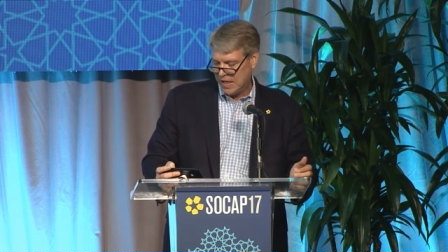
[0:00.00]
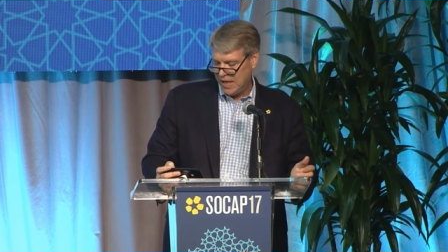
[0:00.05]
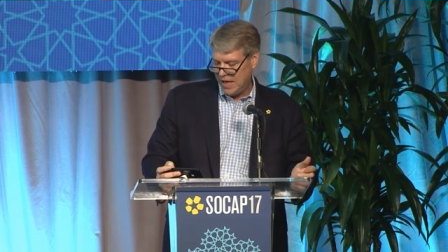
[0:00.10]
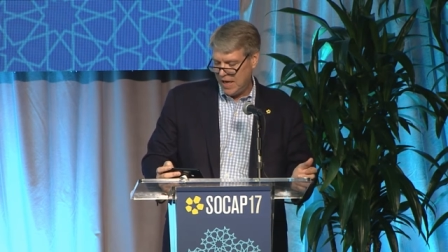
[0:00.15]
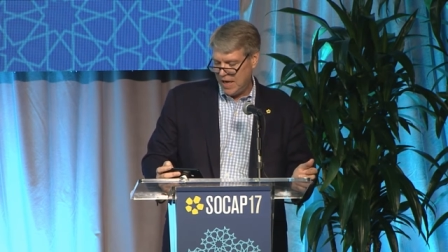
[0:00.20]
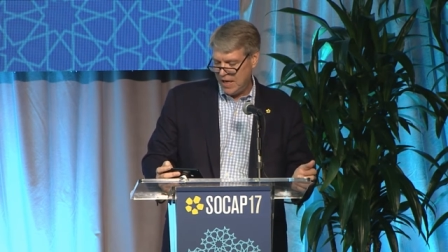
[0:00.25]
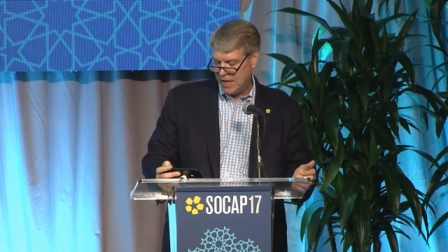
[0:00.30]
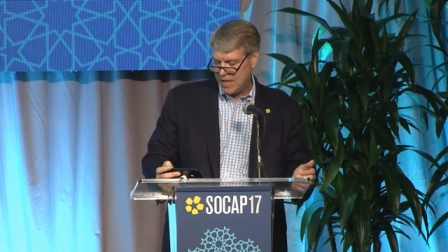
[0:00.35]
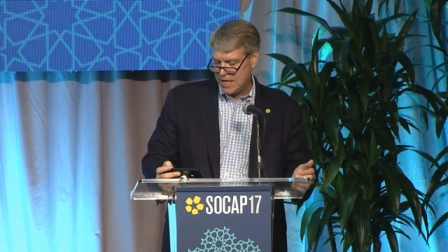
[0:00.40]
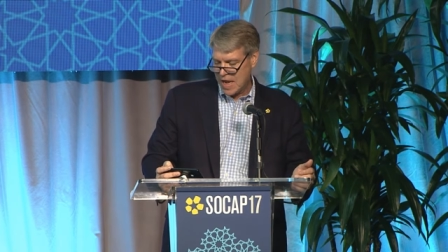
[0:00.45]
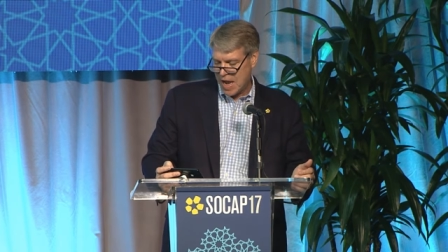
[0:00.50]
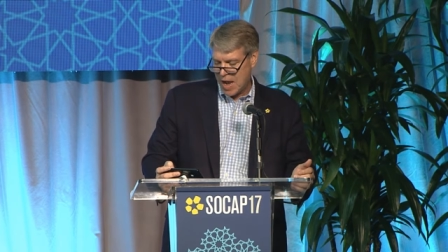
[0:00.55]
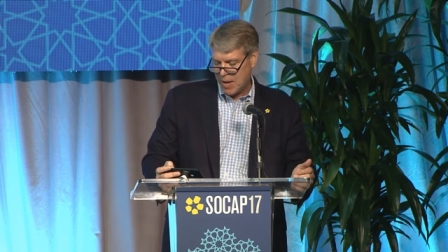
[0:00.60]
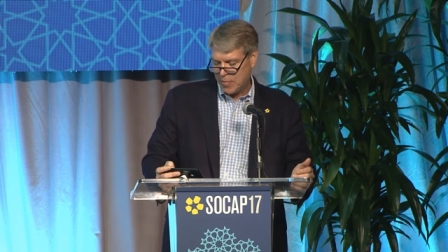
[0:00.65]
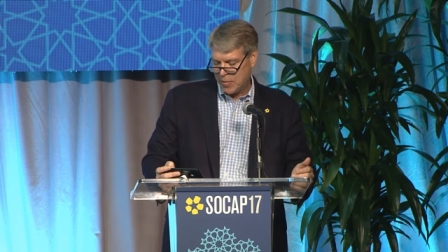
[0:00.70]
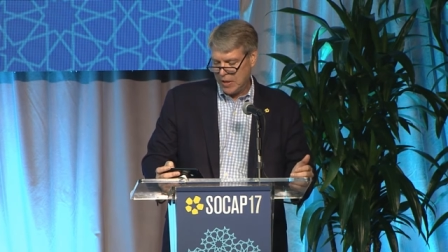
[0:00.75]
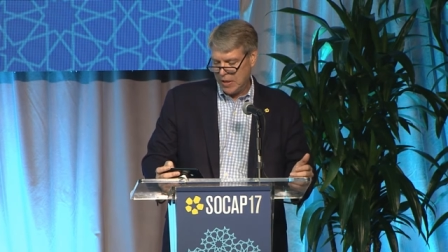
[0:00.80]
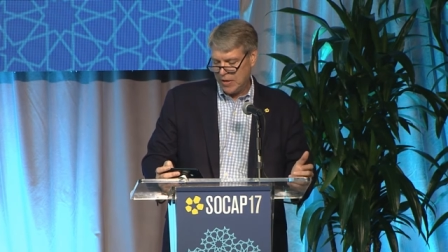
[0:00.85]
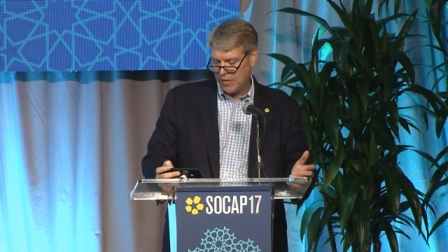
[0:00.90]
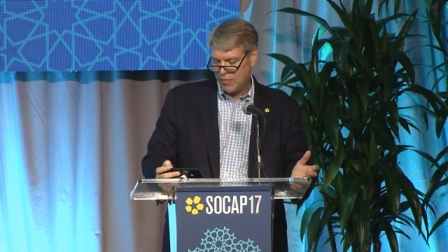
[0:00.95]
in
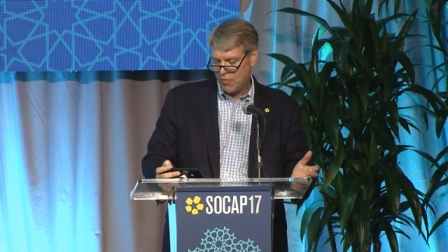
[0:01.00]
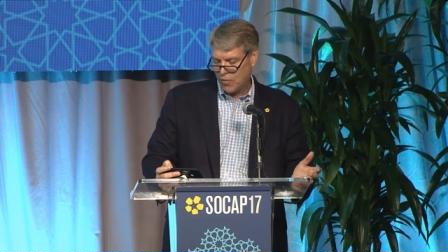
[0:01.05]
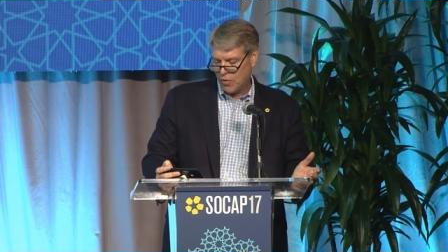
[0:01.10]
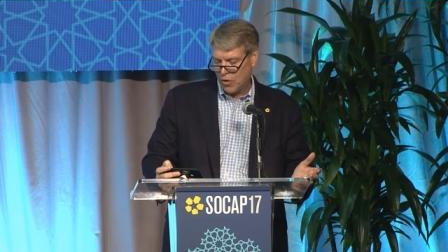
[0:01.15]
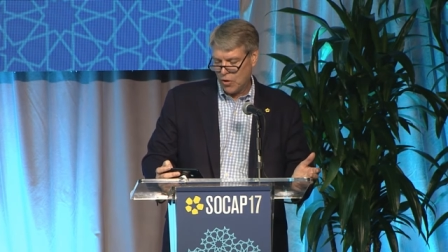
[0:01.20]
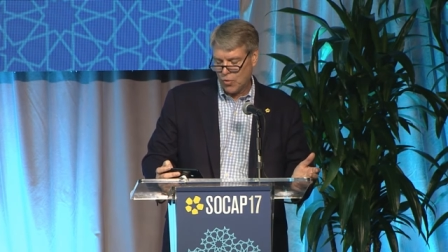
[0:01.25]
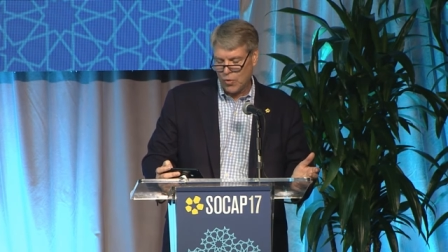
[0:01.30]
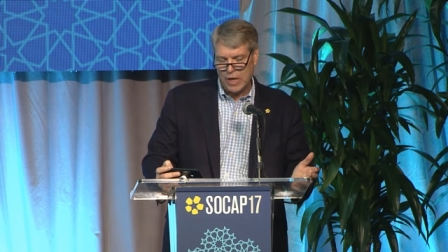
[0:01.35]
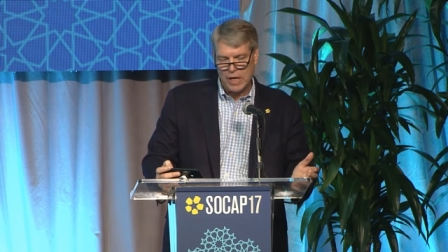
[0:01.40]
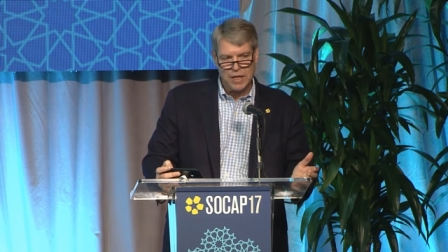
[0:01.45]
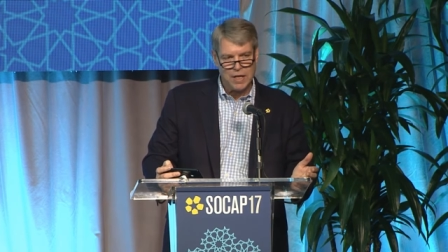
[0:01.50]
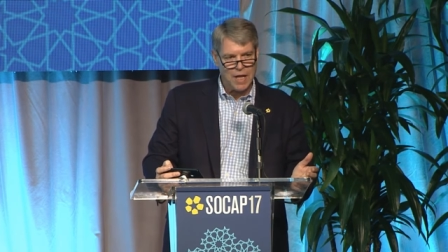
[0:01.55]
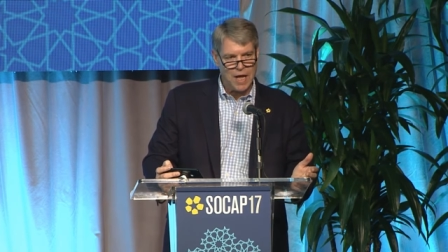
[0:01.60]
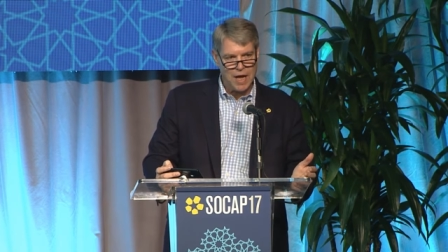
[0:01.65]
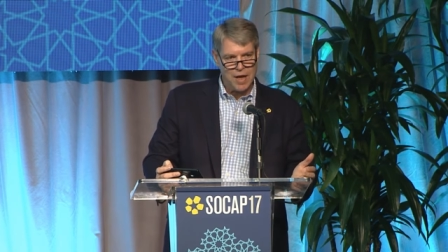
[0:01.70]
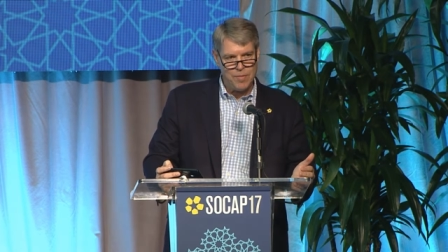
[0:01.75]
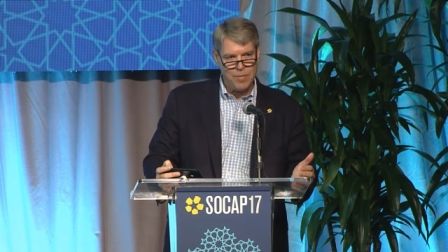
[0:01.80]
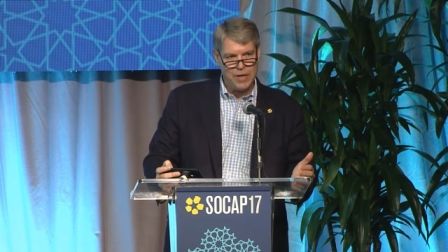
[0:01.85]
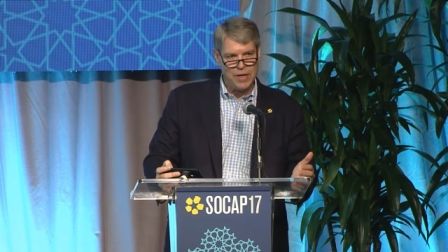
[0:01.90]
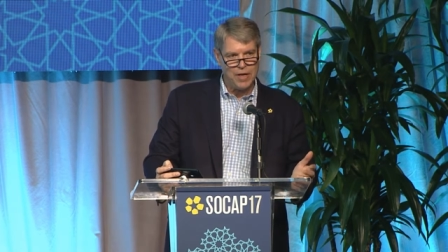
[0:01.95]
adopting for the
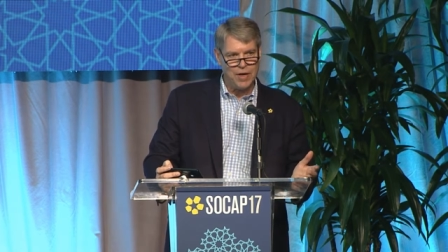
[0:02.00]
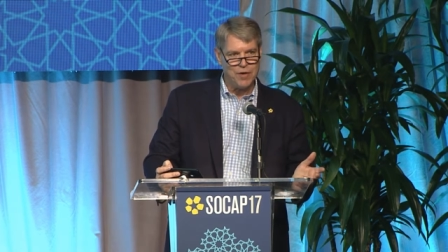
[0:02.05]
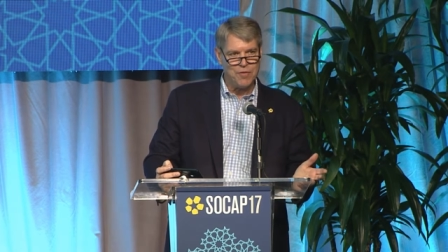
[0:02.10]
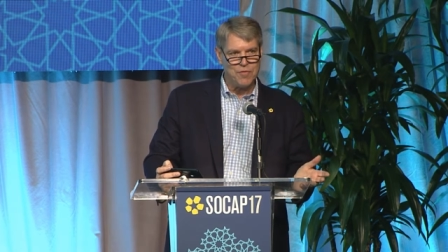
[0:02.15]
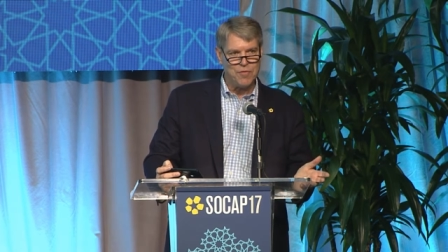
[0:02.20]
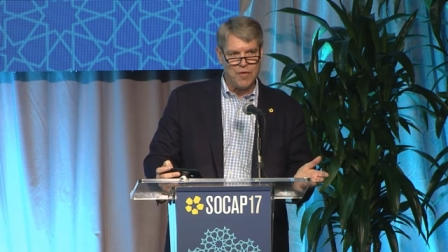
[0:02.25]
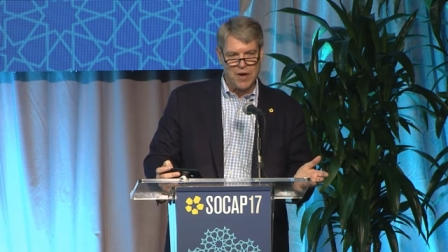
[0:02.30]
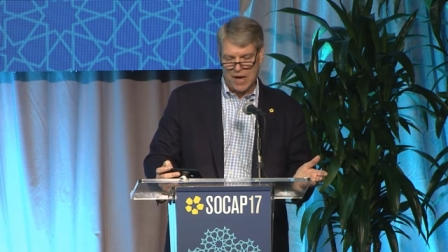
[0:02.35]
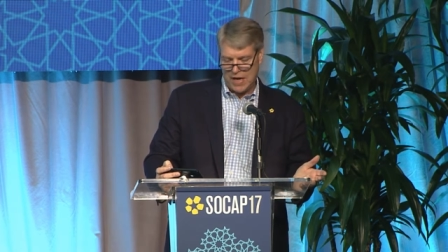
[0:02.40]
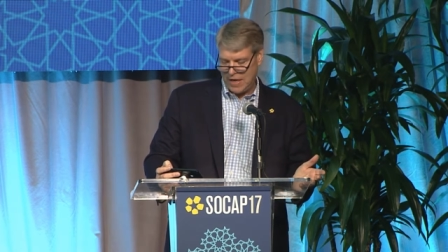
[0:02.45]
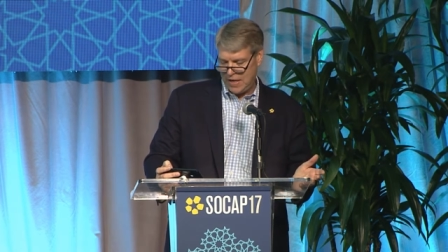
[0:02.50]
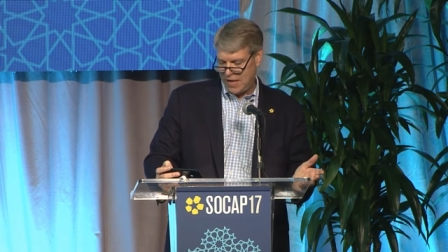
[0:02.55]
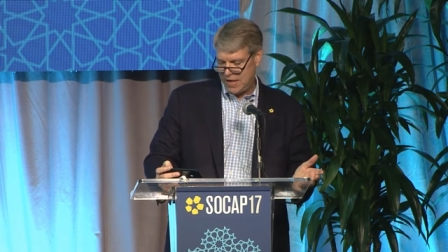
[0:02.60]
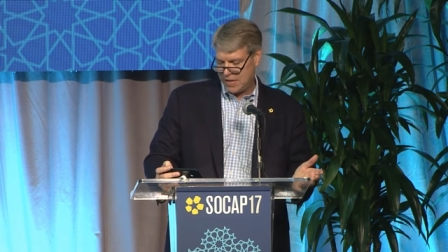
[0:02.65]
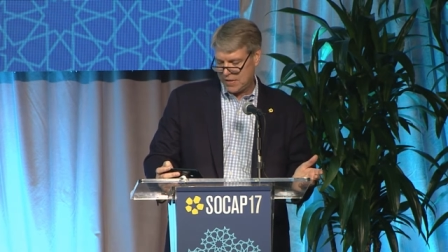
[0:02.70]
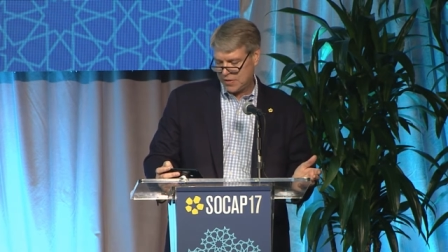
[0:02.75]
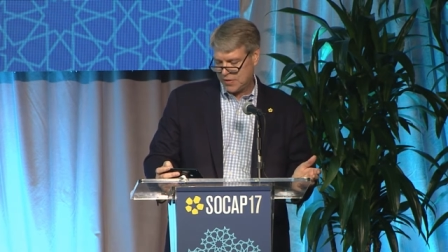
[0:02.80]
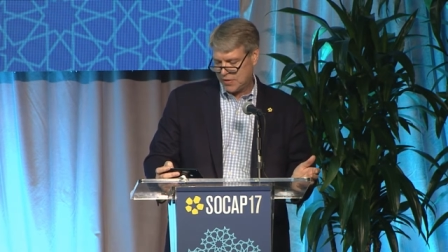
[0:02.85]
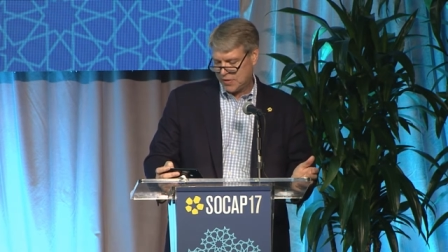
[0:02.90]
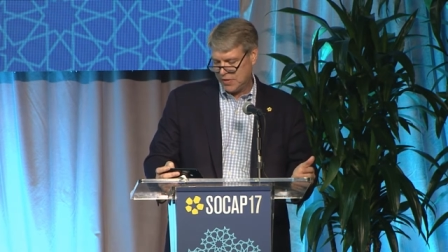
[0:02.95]
realignment of
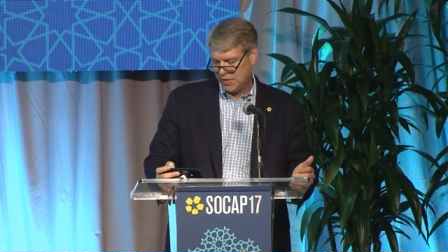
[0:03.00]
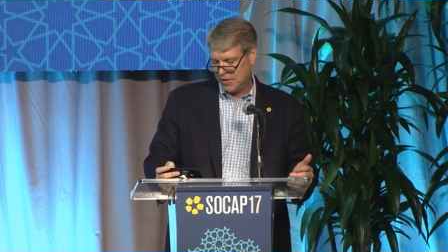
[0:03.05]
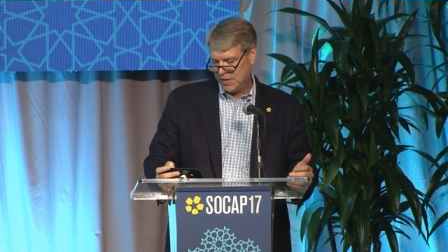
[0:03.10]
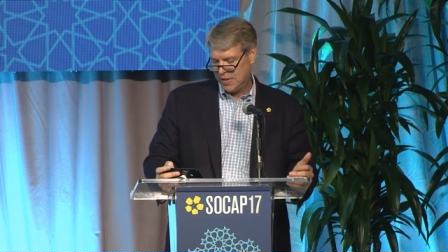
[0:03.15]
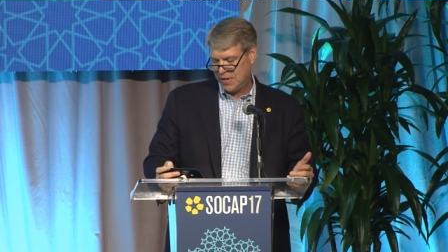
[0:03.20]
finance